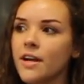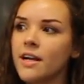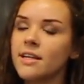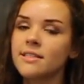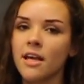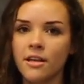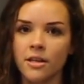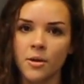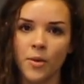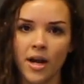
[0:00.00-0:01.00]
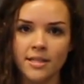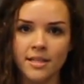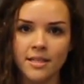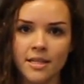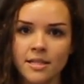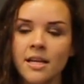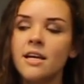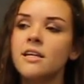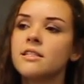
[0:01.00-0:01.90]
various cellular processes,